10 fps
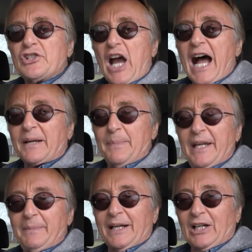shock
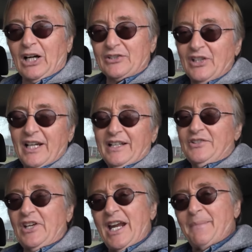me because
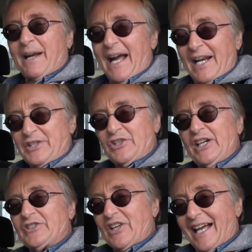G M kind of
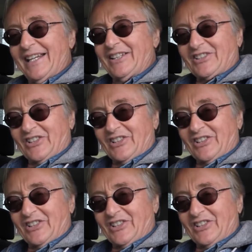cheats on these